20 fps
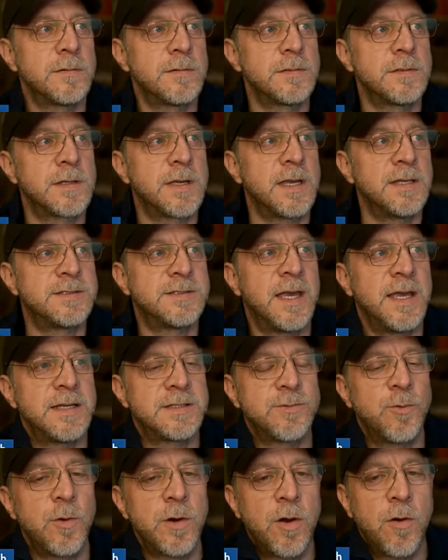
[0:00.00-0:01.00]
Okay, say it's
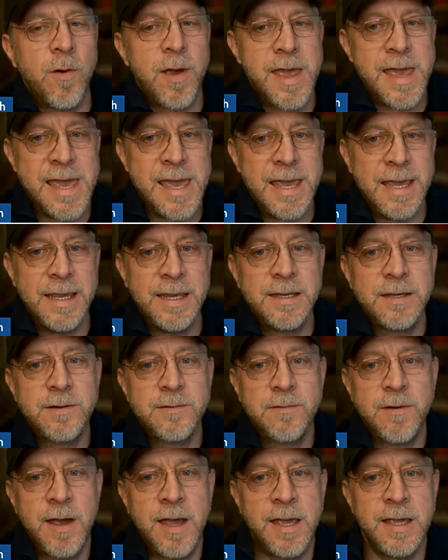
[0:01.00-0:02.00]
108,
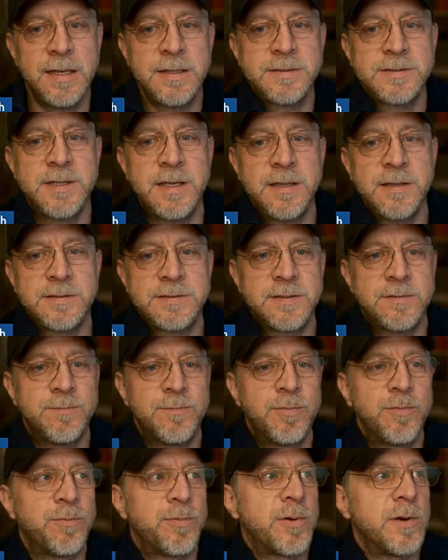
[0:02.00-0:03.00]
right? Say it's a
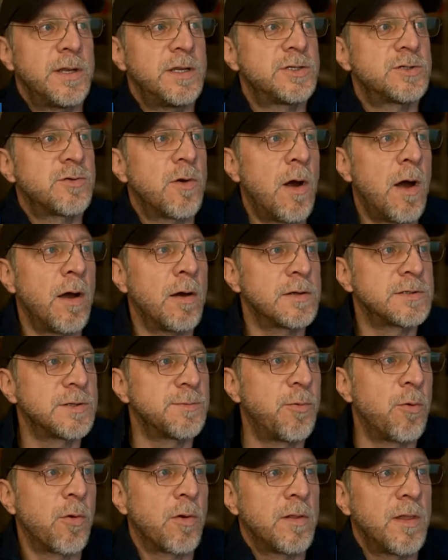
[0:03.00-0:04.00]
pretty strong
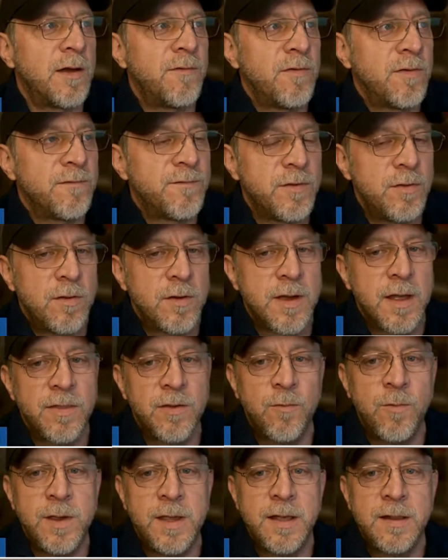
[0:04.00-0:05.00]
support level if you look on the
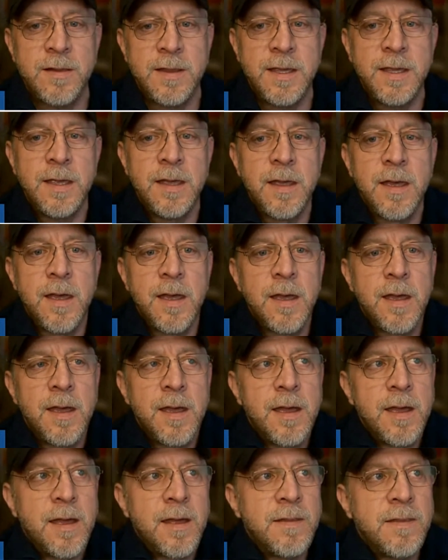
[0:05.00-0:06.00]
weekly.
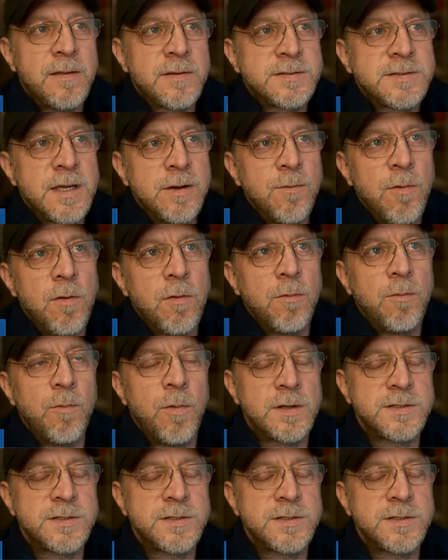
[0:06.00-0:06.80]
And they'll say, well, what's